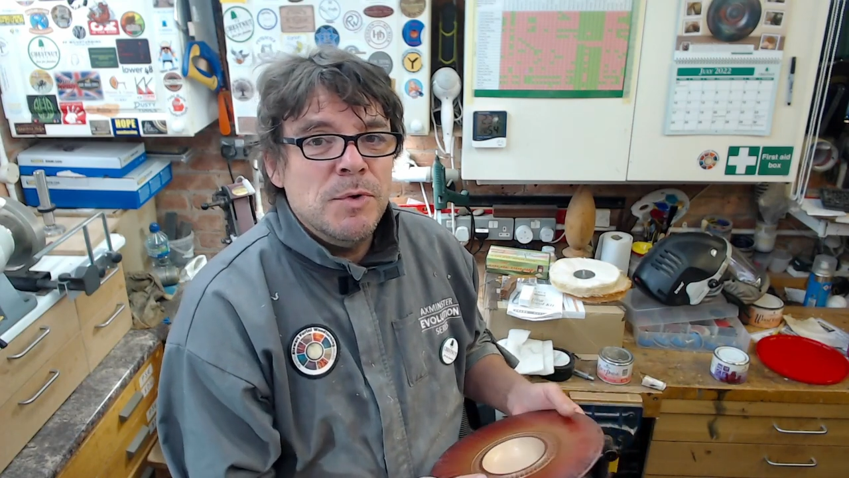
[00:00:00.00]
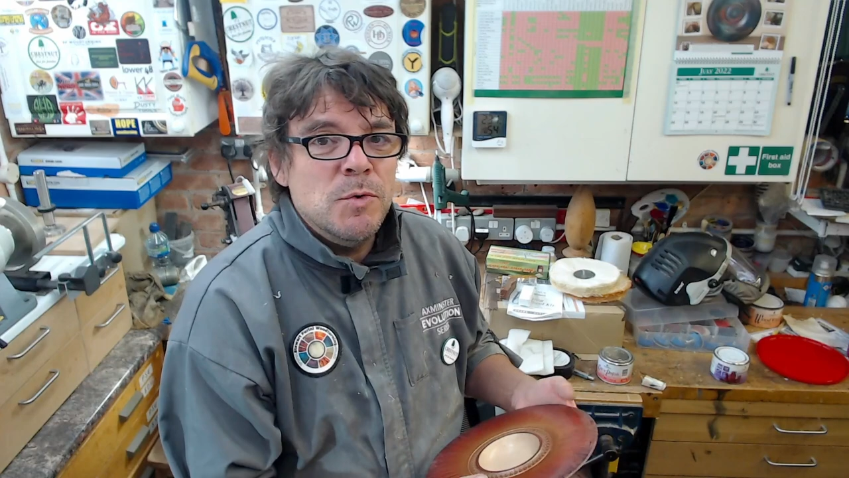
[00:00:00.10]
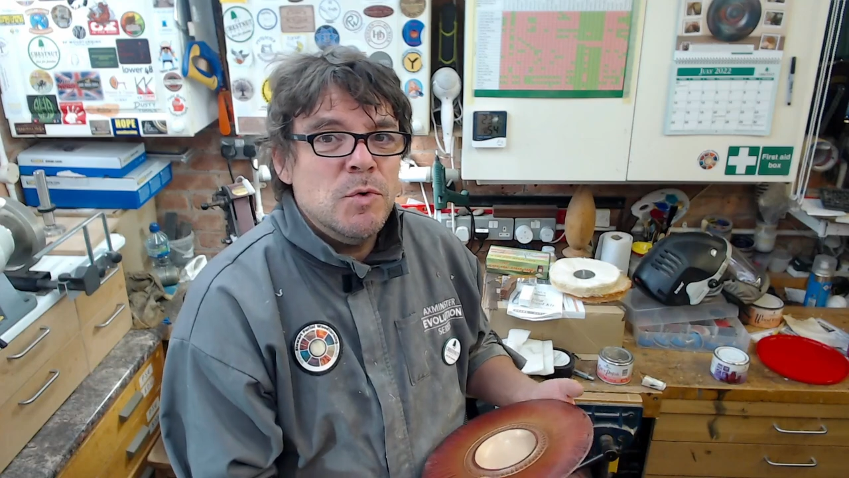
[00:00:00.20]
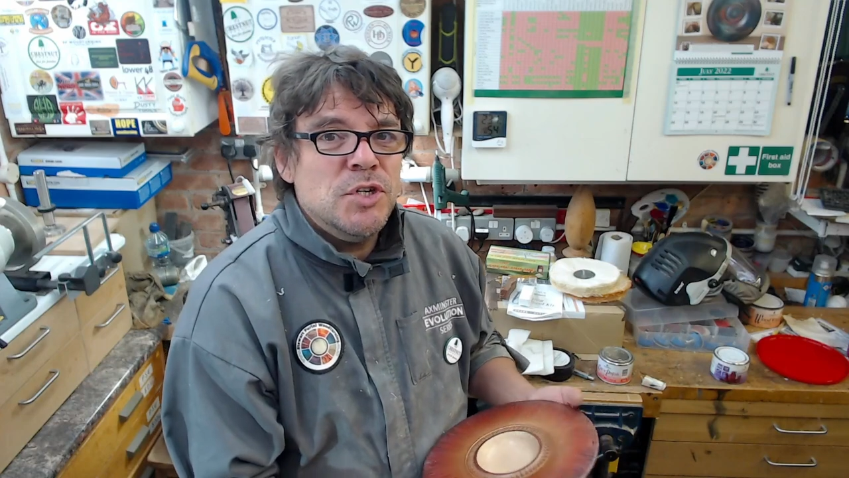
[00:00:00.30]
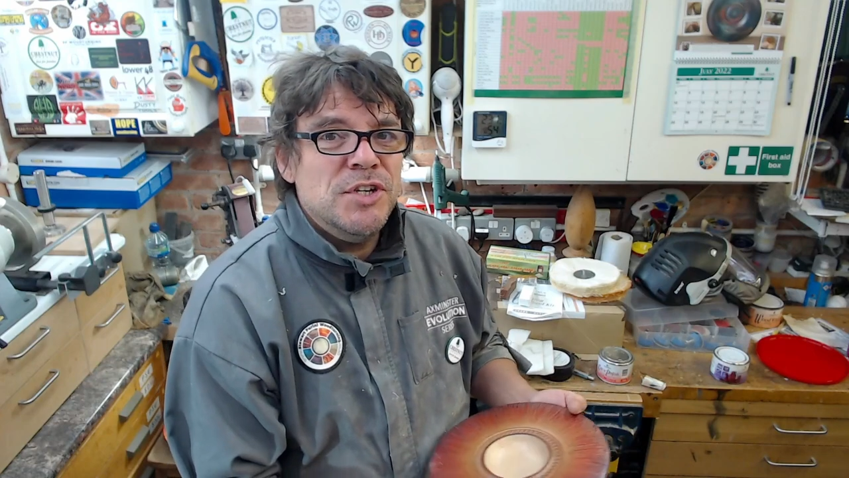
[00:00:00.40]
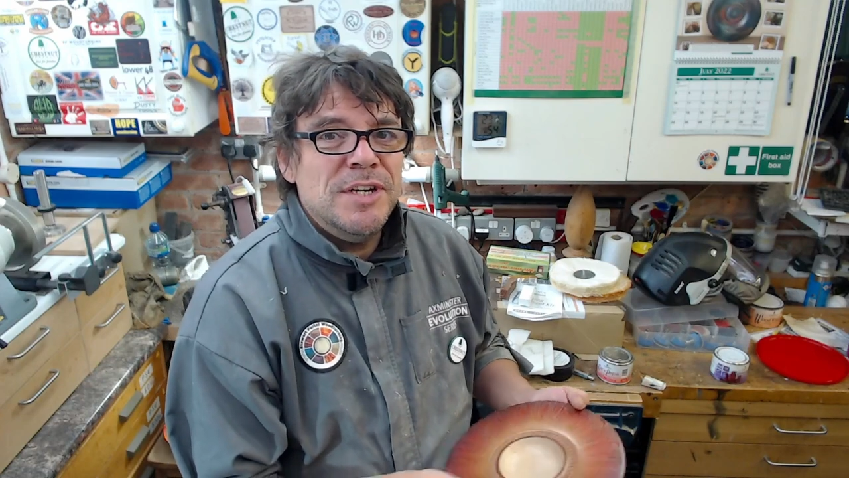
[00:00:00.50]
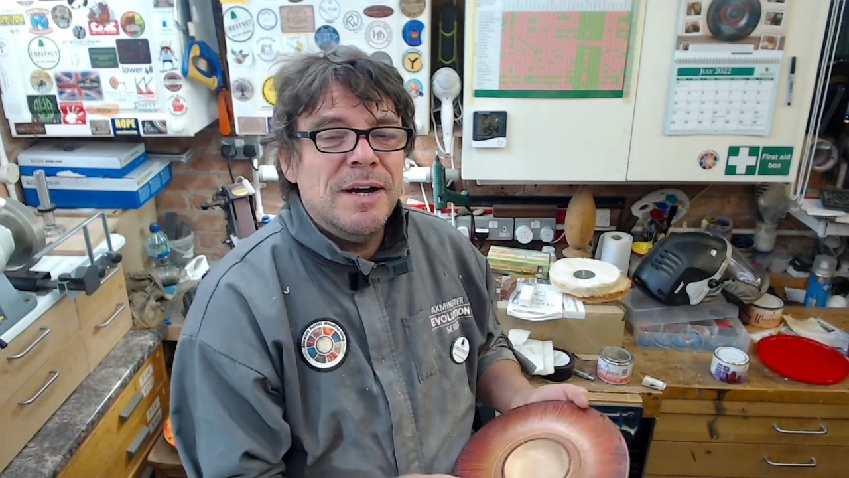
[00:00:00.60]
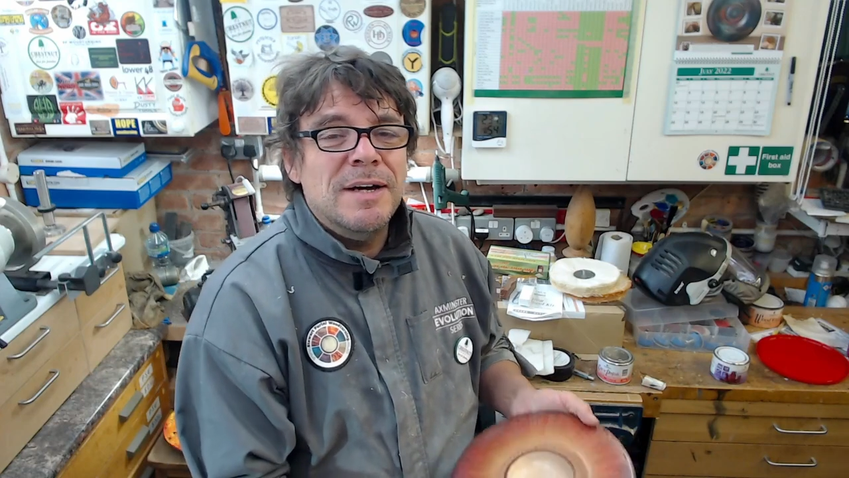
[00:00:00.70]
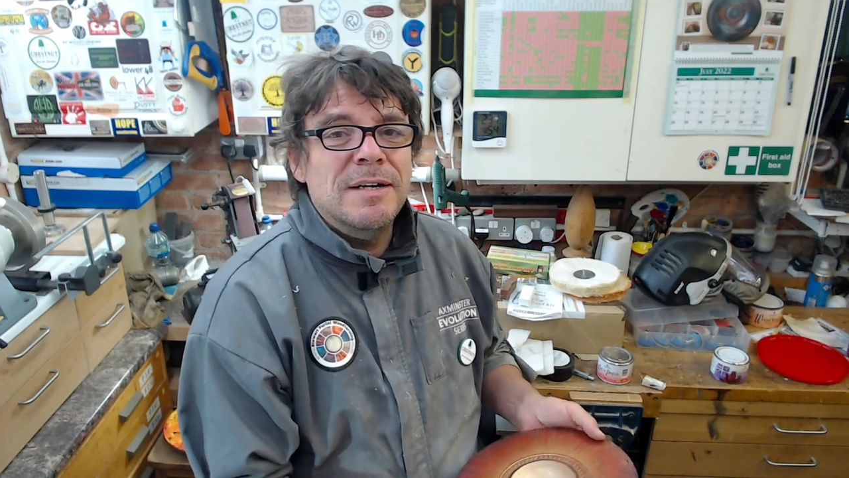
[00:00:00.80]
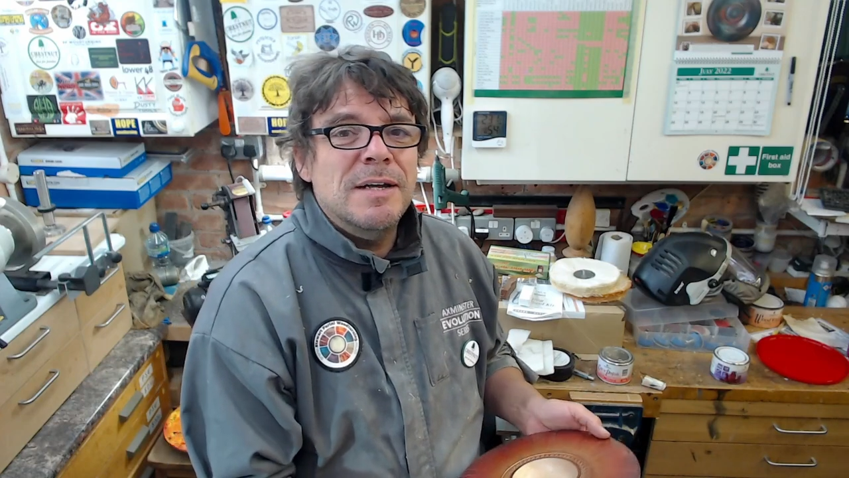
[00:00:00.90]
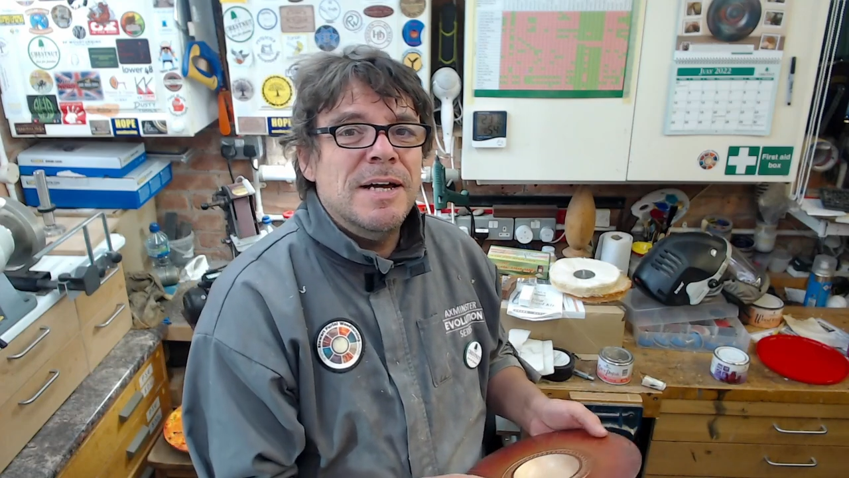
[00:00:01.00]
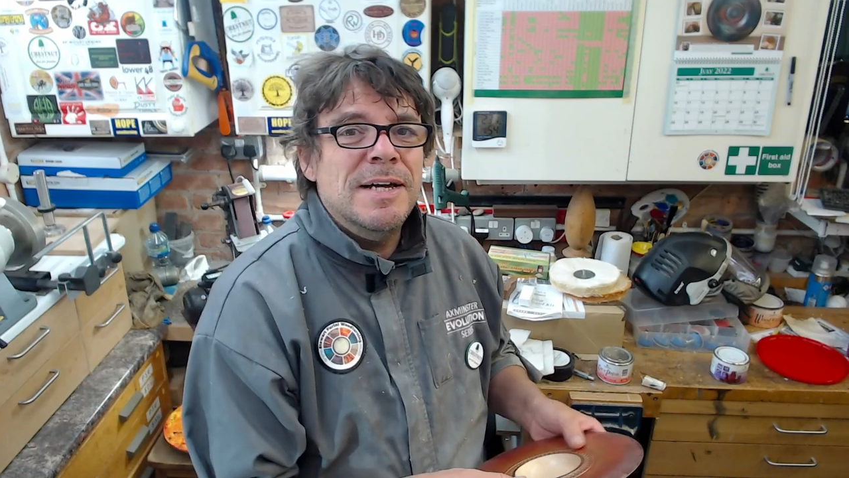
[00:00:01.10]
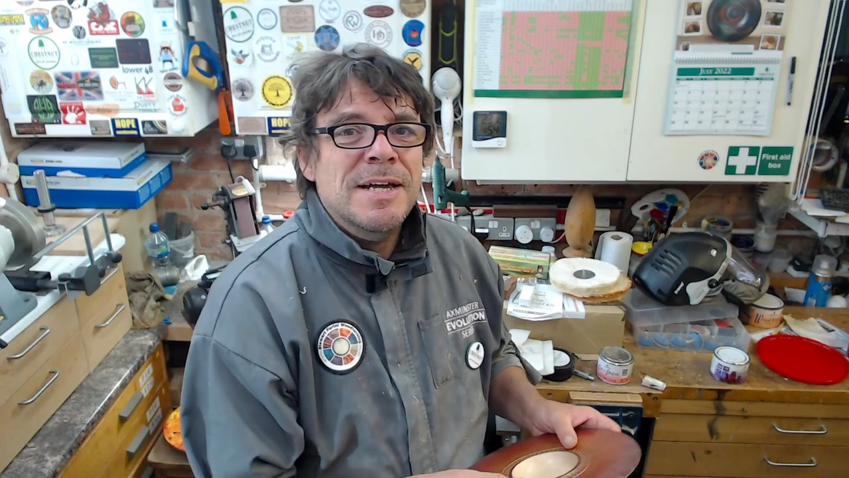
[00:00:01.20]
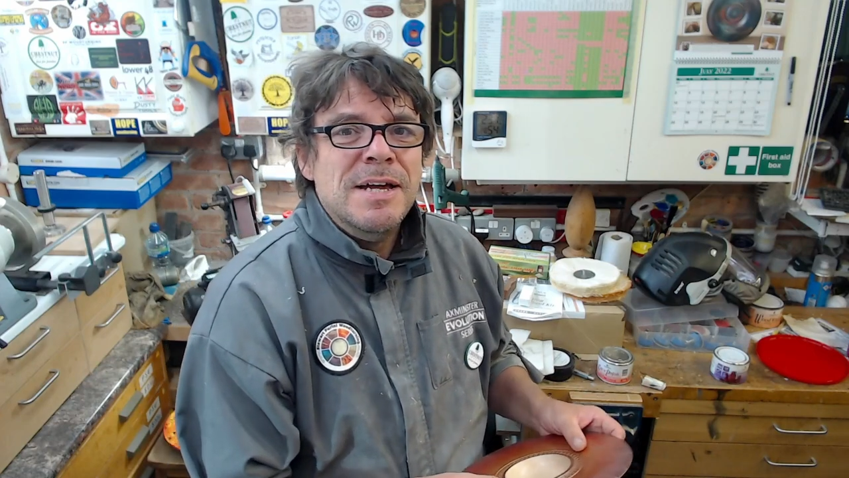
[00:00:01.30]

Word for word: an auction, I'll, uh,